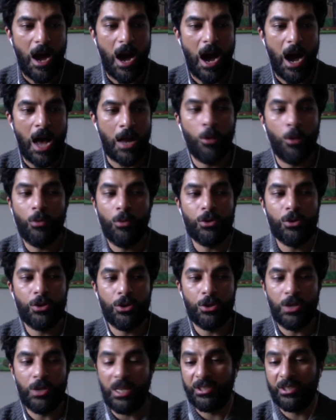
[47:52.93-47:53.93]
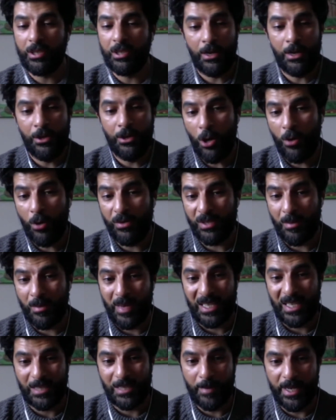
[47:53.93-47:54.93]
I don't necessarily know it was the
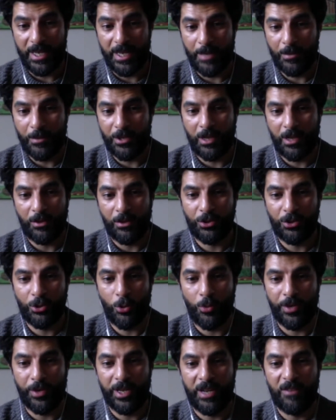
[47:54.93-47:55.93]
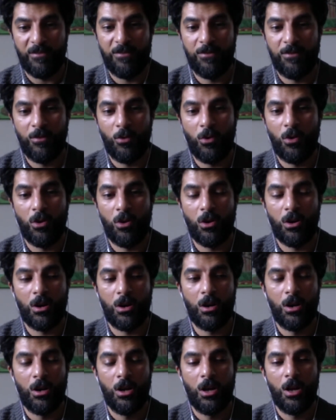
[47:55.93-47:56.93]
best medium to tell the story in for
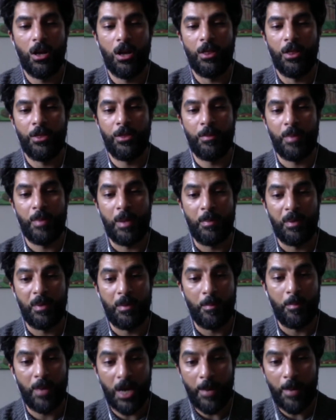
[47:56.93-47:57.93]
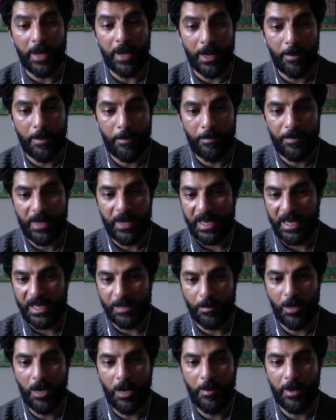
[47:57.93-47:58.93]
the people in Birmingham, in East
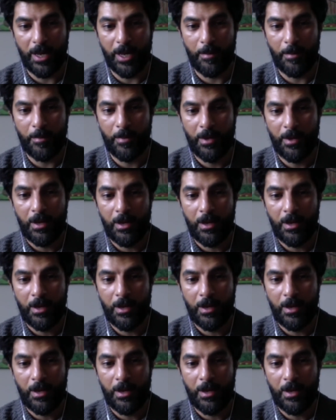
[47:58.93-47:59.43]
Birmingham.